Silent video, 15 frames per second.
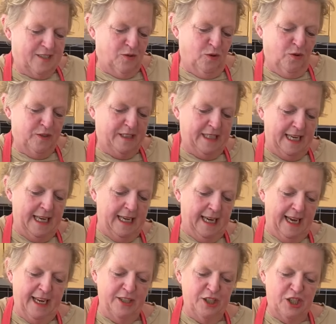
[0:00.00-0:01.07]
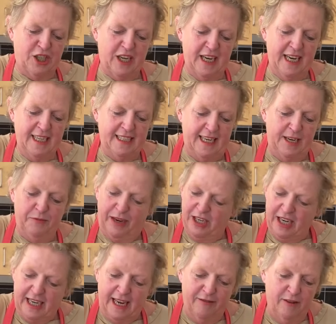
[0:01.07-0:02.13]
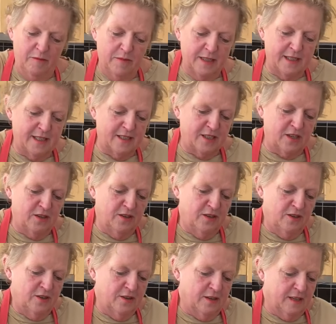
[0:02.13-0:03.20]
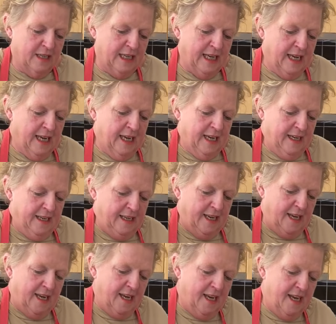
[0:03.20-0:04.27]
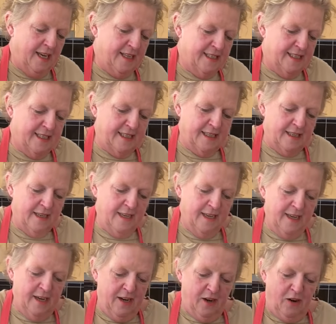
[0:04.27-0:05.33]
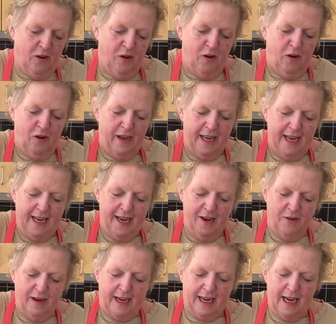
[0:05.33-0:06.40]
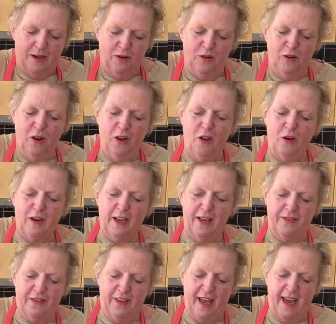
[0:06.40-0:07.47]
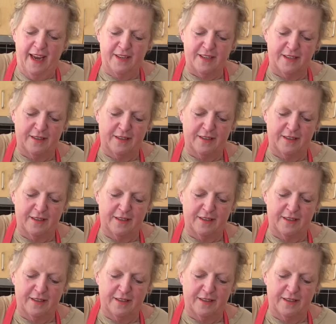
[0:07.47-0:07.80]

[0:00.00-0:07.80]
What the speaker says: saucy and cheesy when you give him a stir. Yes. Oh, here it comes. Look at that.